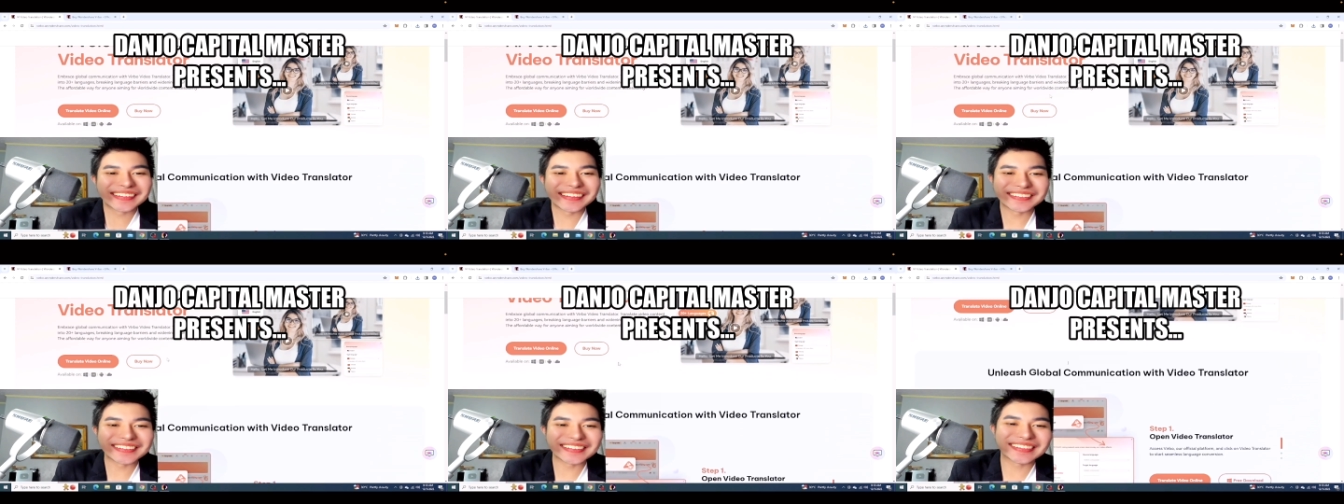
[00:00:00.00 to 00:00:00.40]

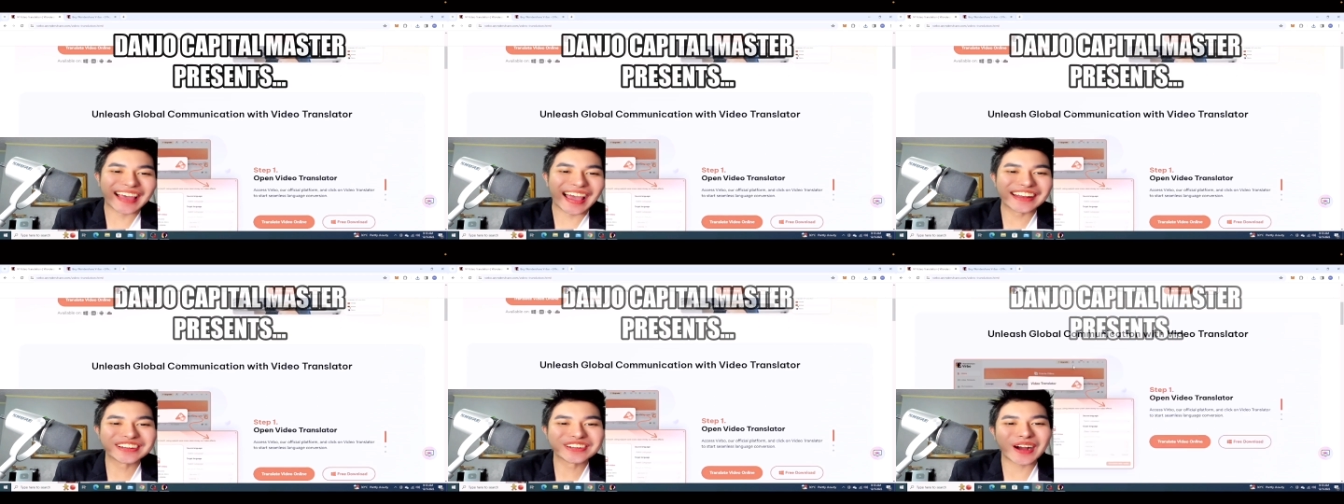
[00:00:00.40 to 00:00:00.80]
This is
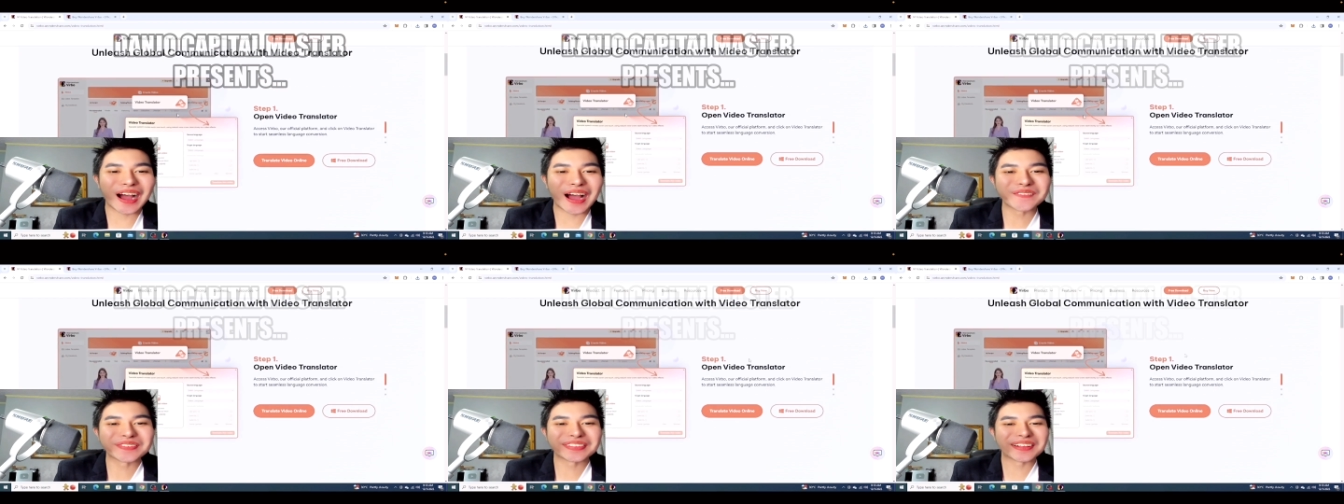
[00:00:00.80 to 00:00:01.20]
Danjo
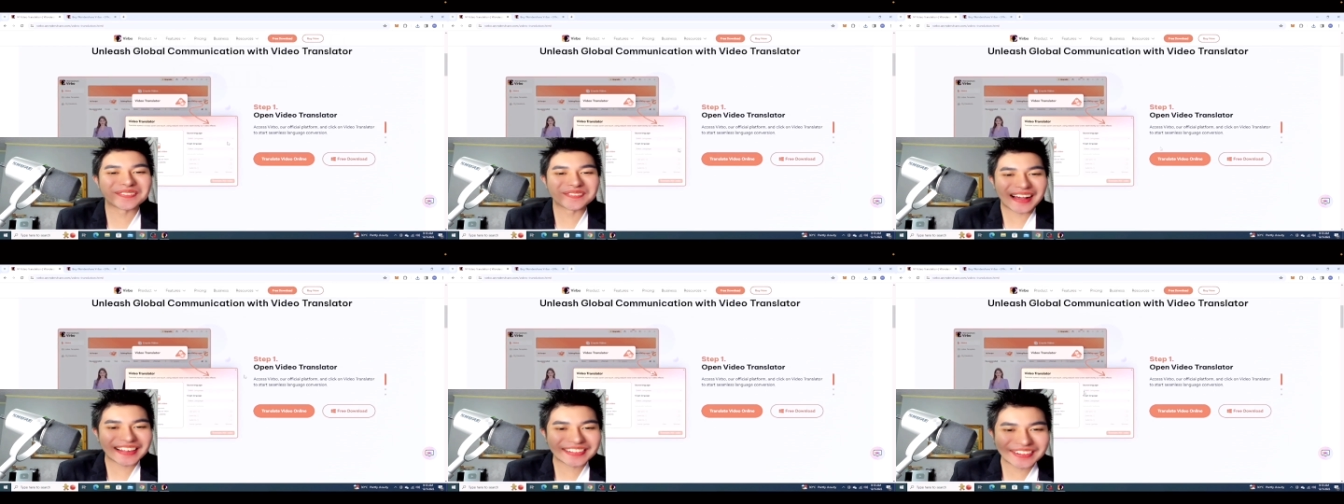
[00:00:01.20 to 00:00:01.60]
Capital
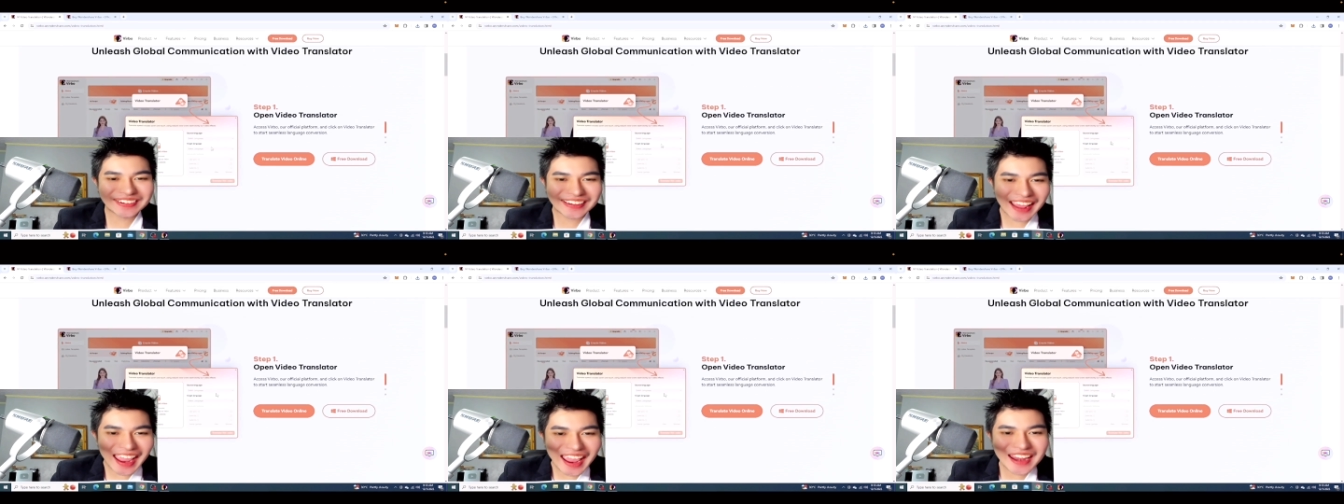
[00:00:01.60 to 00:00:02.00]
Master,
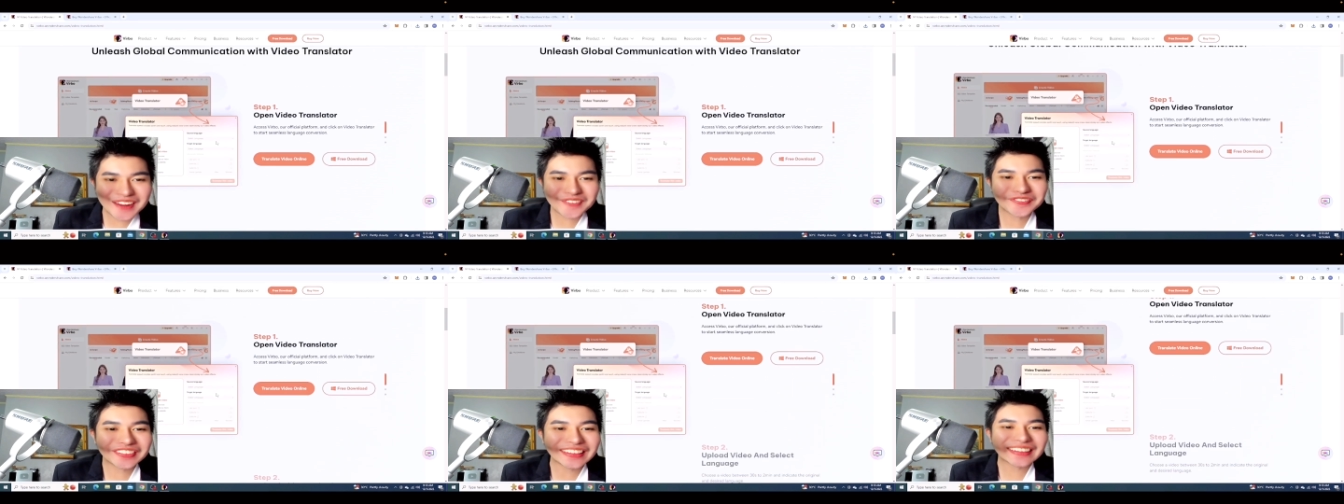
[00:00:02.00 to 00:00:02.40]
the N
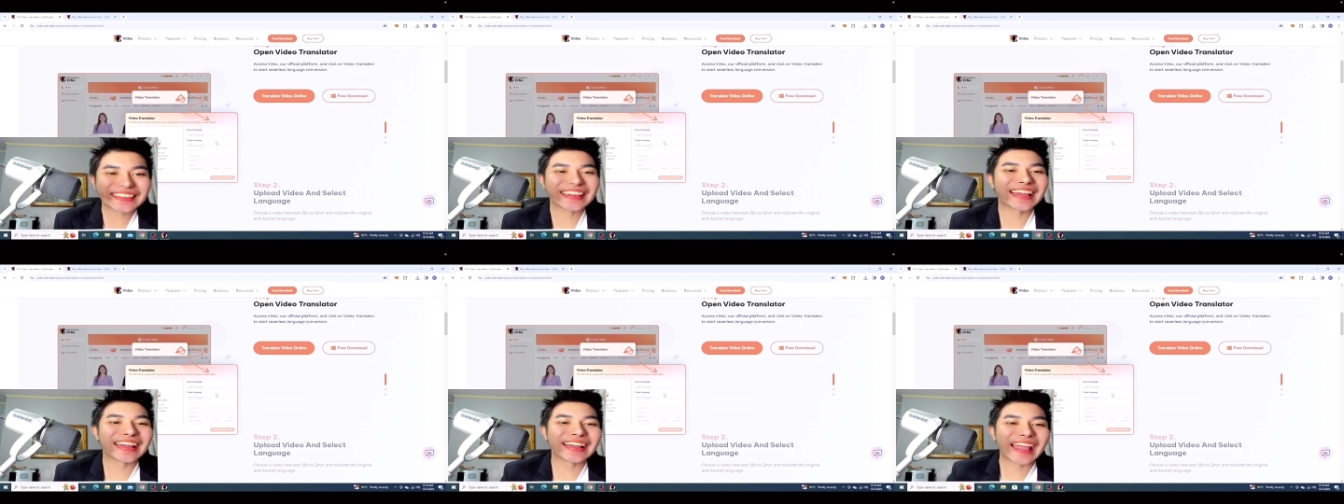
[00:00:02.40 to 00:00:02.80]
F T
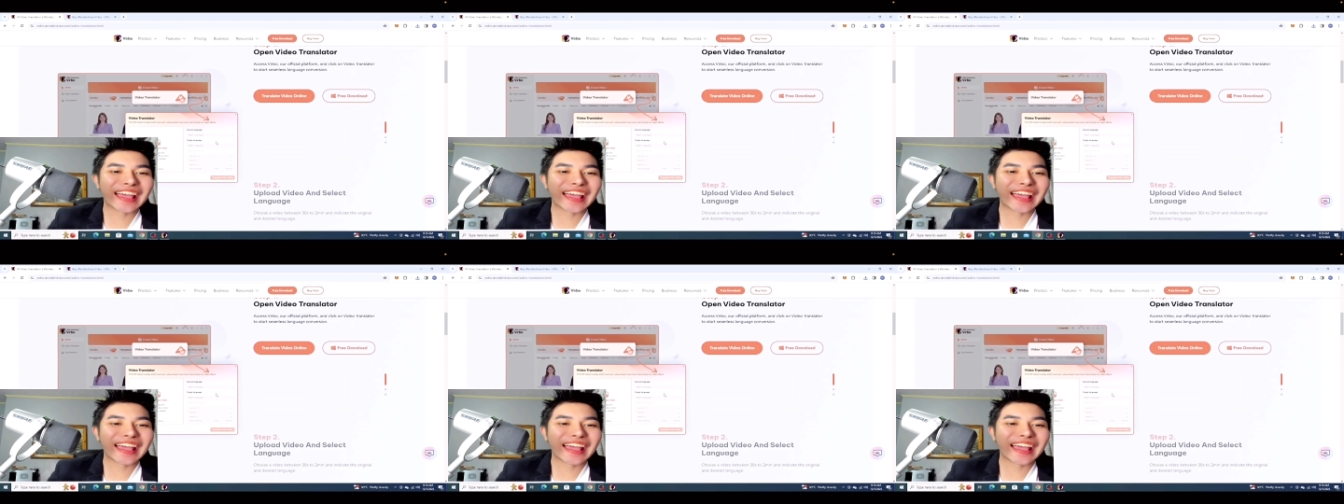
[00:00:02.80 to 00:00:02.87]
King,